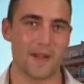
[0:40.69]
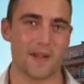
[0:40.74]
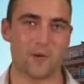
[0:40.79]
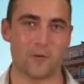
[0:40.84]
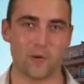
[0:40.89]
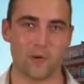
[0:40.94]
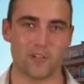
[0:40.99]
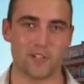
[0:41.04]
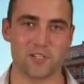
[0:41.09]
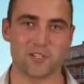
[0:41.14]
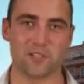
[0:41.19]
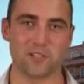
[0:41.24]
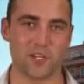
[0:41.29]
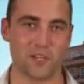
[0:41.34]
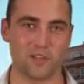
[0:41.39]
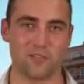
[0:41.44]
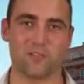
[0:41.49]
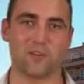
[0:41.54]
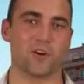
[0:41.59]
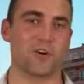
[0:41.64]
And we're just
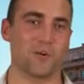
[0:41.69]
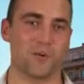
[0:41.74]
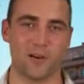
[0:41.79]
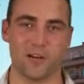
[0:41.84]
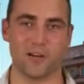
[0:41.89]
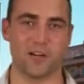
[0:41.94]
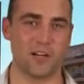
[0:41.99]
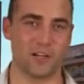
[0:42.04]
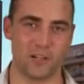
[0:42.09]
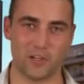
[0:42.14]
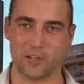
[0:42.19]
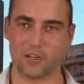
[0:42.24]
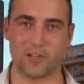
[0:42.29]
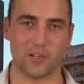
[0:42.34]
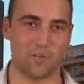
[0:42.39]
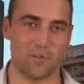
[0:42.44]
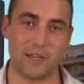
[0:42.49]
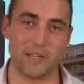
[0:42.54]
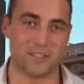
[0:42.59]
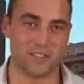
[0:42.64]
looking for
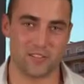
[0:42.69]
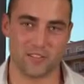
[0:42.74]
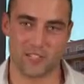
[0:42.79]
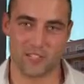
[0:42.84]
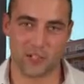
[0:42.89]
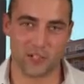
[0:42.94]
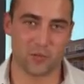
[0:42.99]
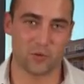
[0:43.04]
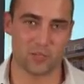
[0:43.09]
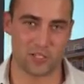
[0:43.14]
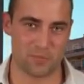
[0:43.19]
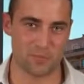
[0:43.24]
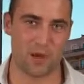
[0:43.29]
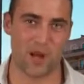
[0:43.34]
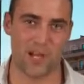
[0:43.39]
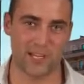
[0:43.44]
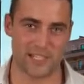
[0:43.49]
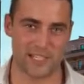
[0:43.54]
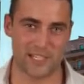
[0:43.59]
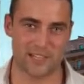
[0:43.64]
basically a good
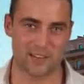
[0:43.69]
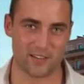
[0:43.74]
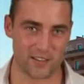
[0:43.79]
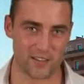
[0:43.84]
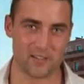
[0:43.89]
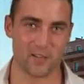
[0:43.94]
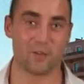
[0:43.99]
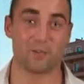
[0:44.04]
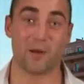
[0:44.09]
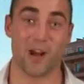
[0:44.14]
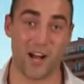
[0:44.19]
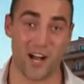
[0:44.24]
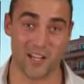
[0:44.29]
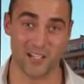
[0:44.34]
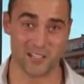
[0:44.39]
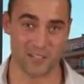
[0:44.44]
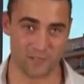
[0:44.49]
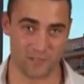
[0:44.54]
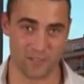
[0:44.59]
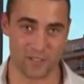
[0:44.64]
response out of this, or a
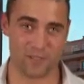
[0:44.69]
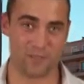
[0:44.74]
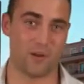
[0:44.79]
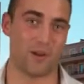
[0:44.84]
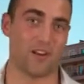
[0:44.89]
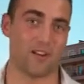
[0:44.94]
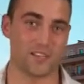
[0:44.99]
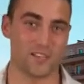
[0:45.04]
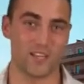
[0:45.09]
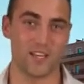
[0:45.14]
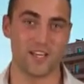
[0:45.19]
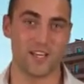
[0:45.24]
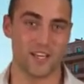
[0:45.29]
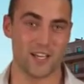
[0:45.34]
positive response.